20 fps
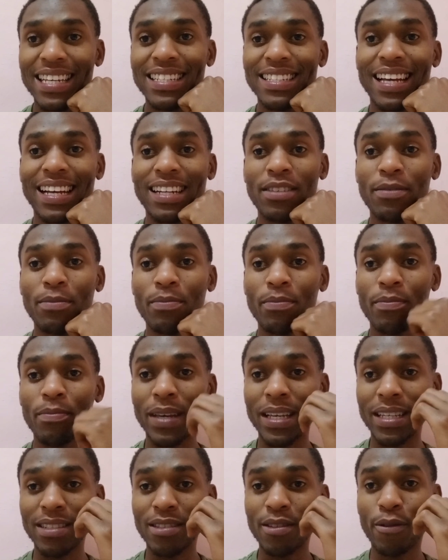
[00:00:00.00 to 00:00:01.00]
That
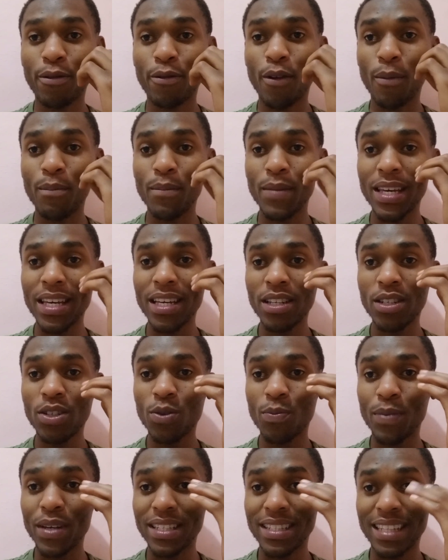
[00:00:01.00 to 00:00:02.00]
means for me
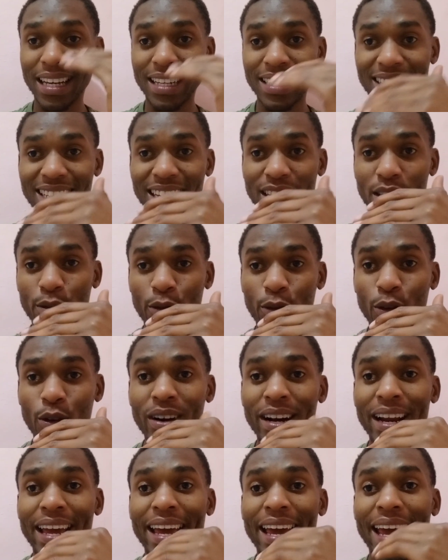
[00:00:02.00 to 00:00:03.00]
to be
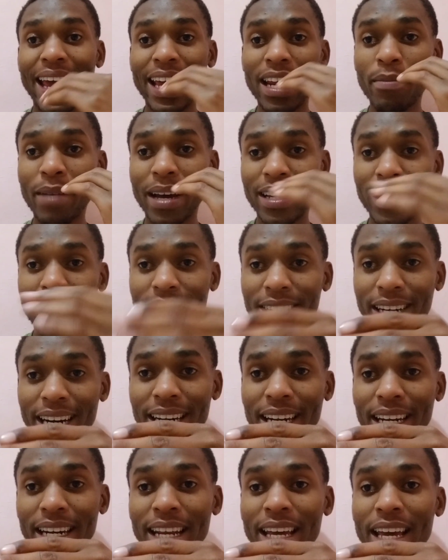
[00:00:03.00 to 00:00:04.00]
successful in my
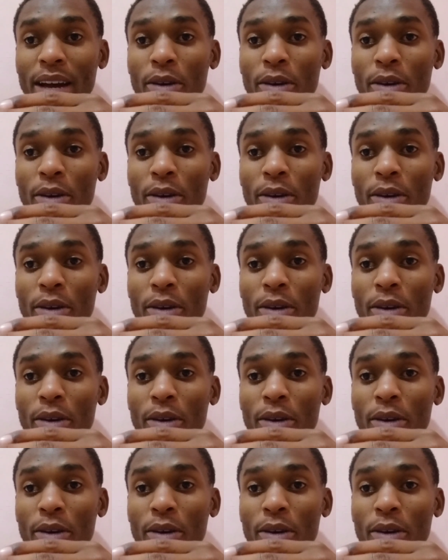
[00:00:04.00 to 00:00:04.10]
trading,